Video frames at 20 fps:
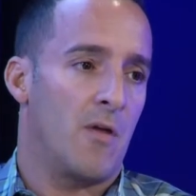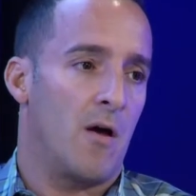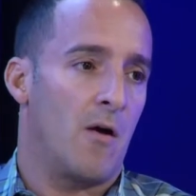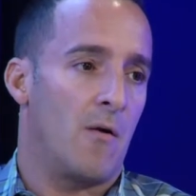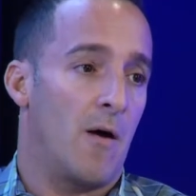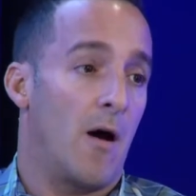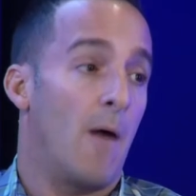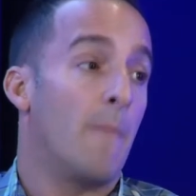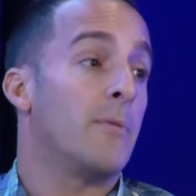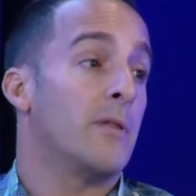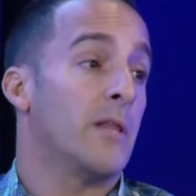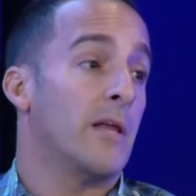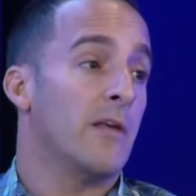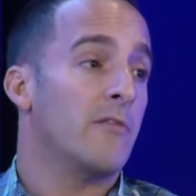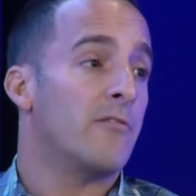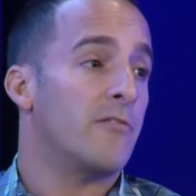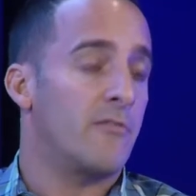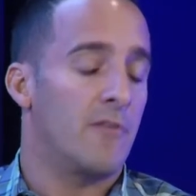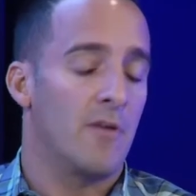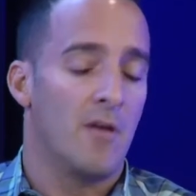a
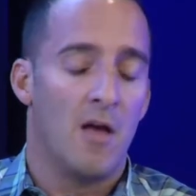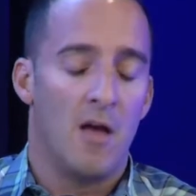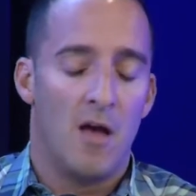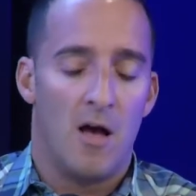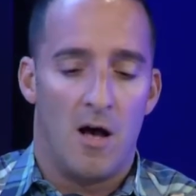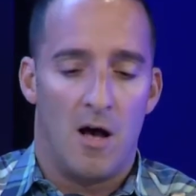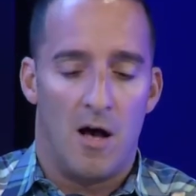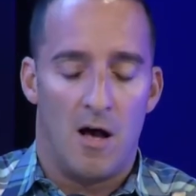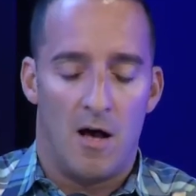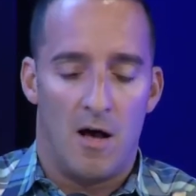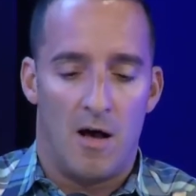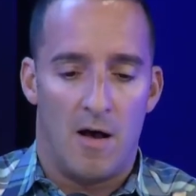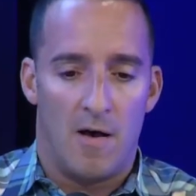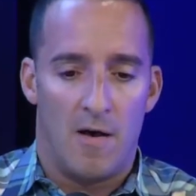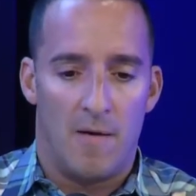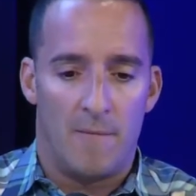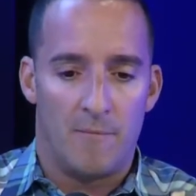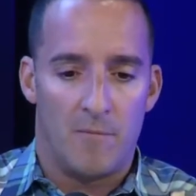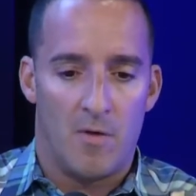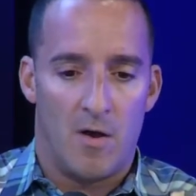place
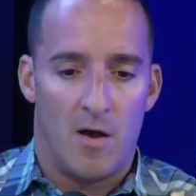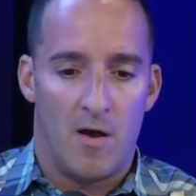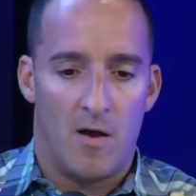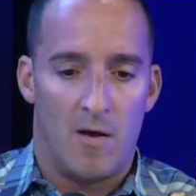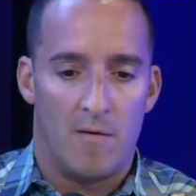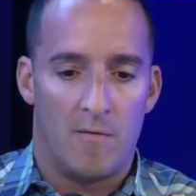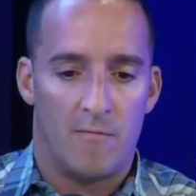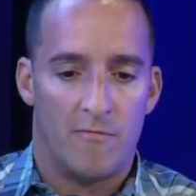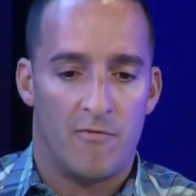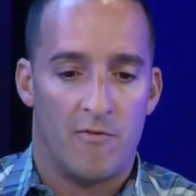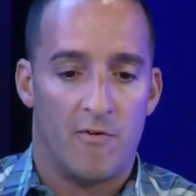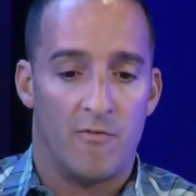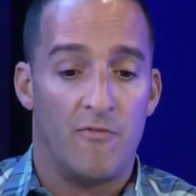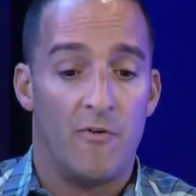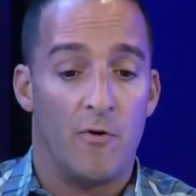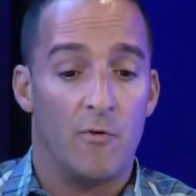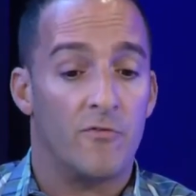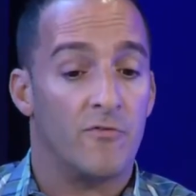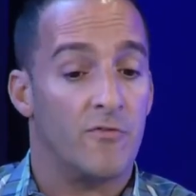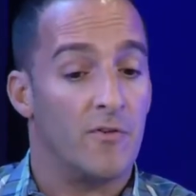for
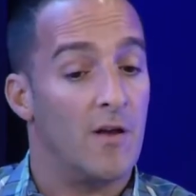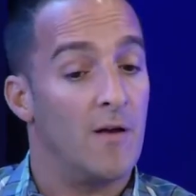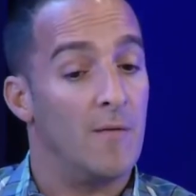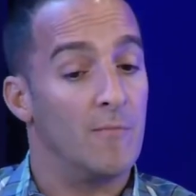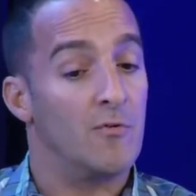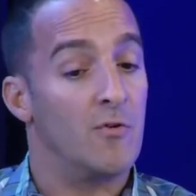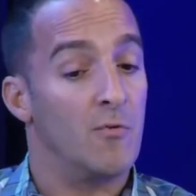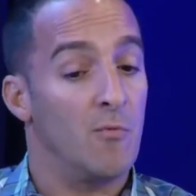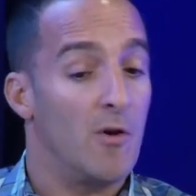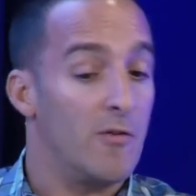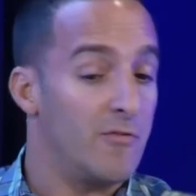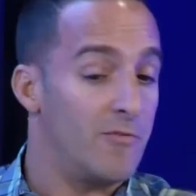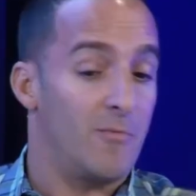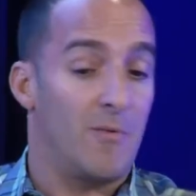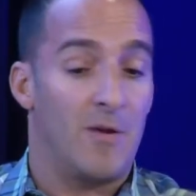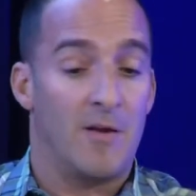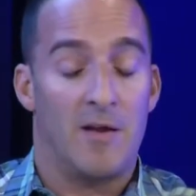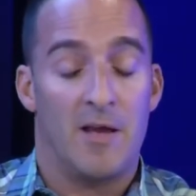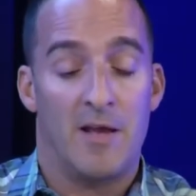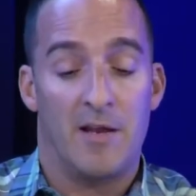folks to come to us
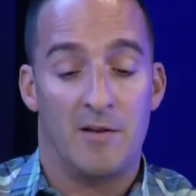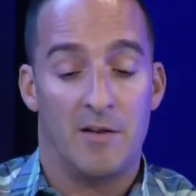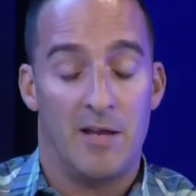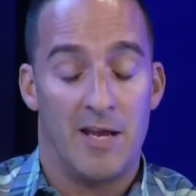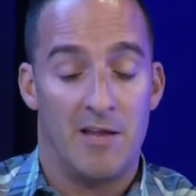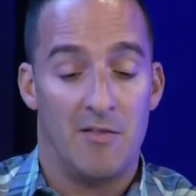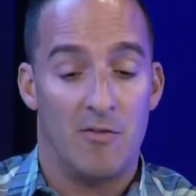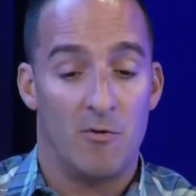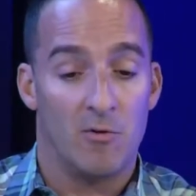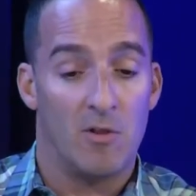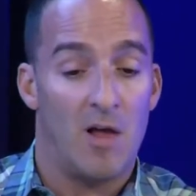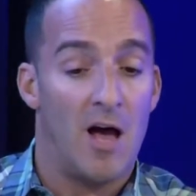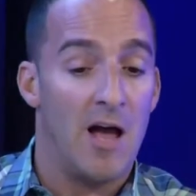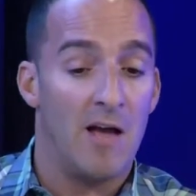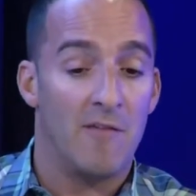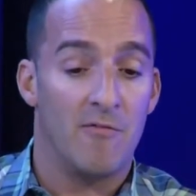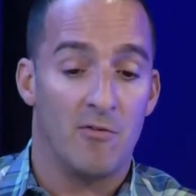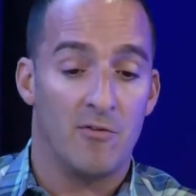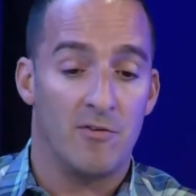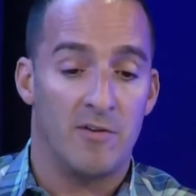in either
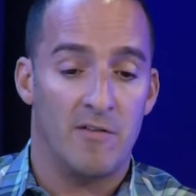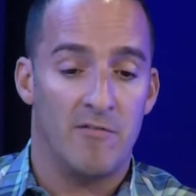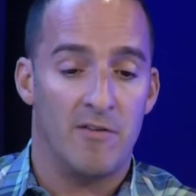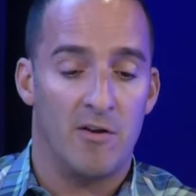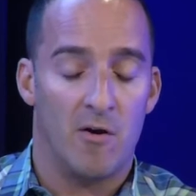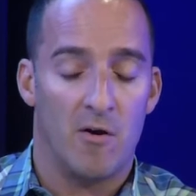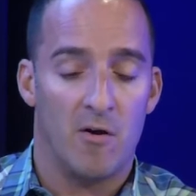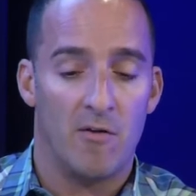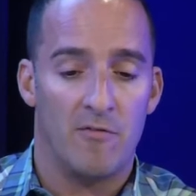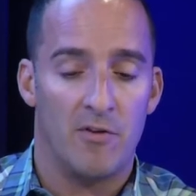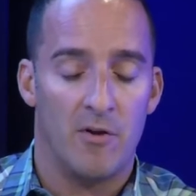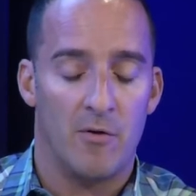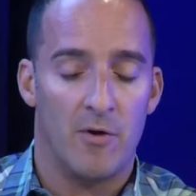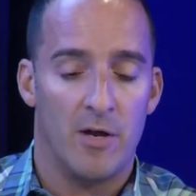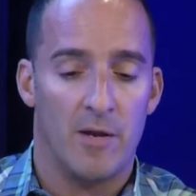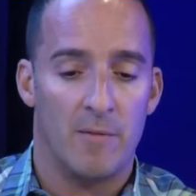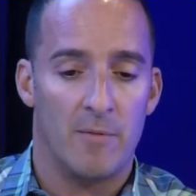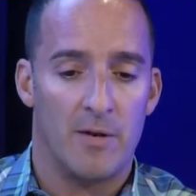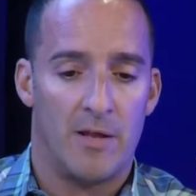live or DVR viewing,